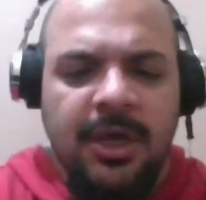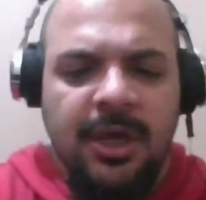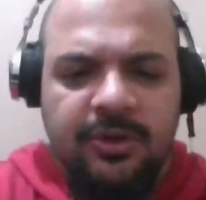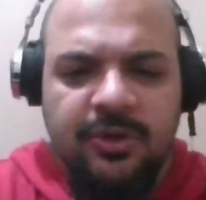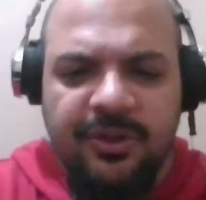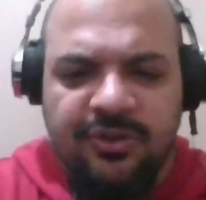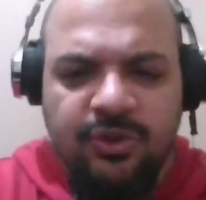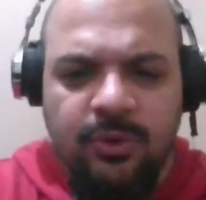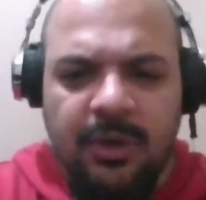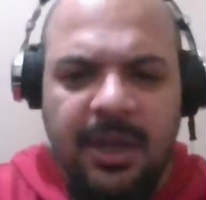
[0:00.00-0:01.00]
this
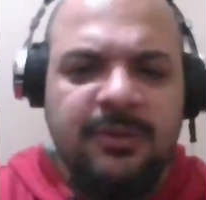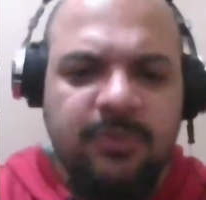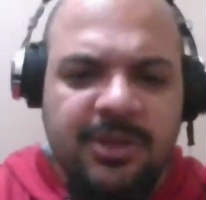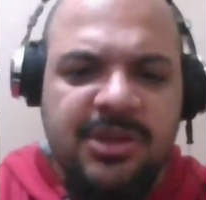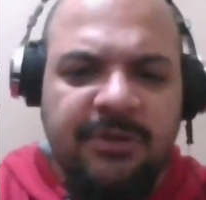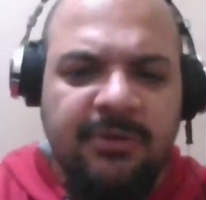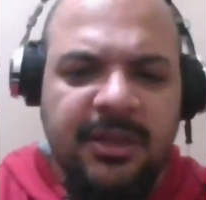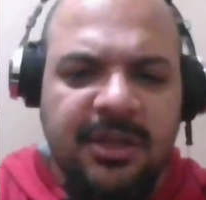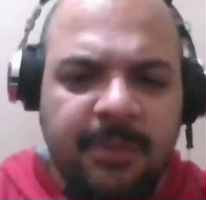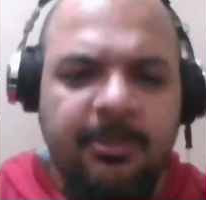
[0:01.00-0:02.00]
tool and it will generate
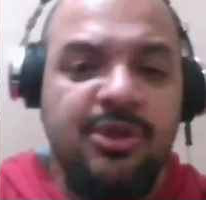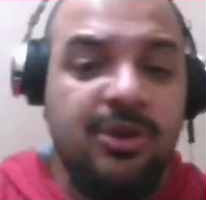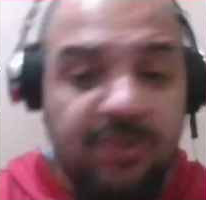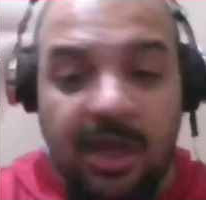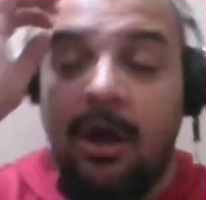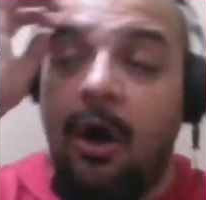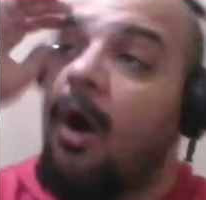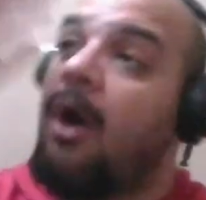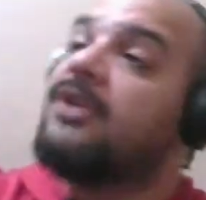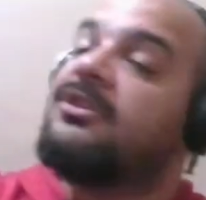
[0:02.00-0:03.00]
an image and it's like,
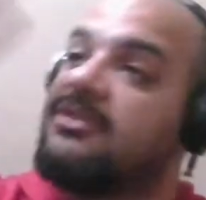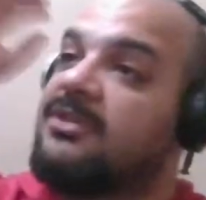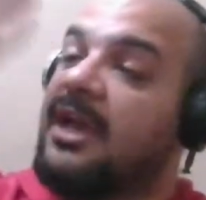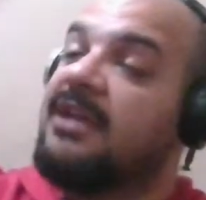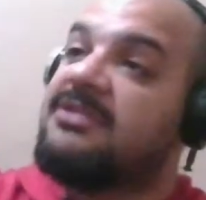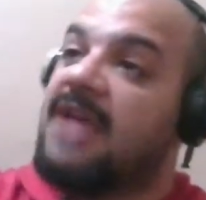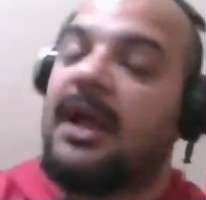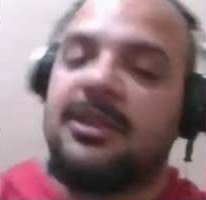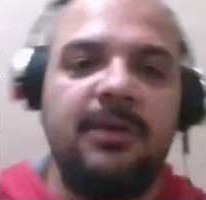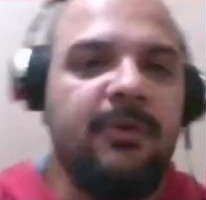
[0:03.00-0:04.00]
oh, it's
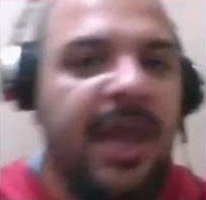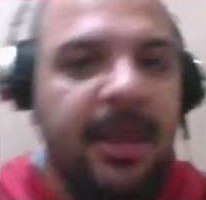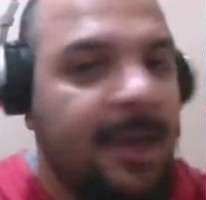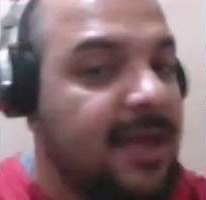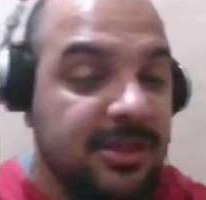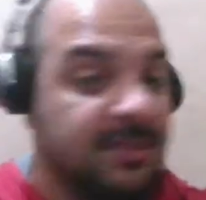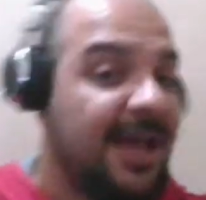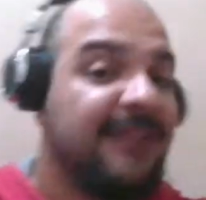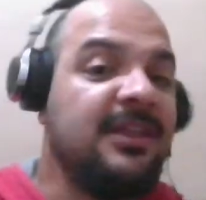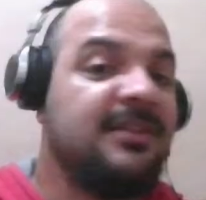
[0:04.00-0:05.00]
exactly what I imagined.
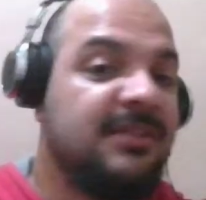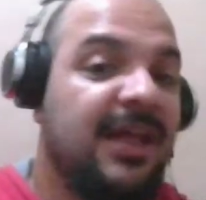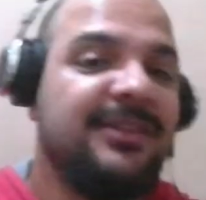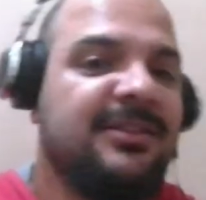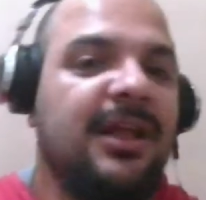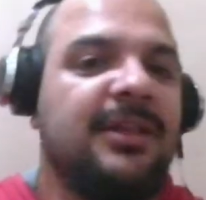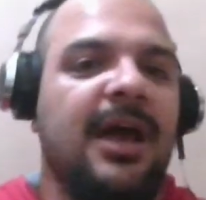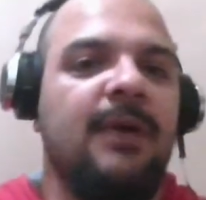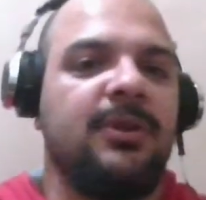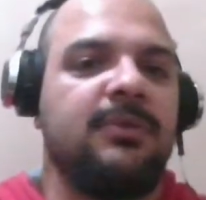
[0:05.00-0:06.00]
That's not
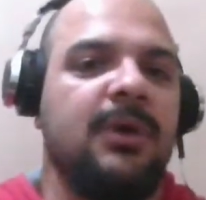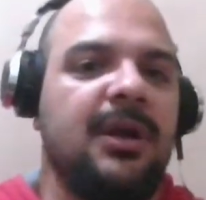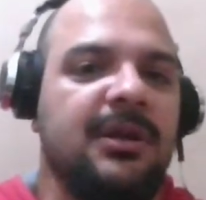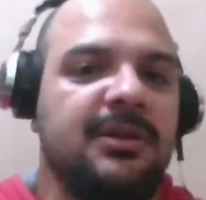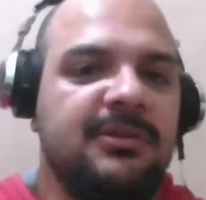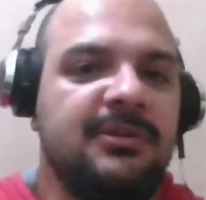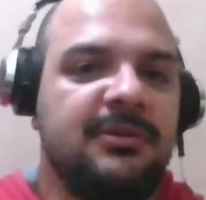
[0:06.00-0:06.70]
how it works.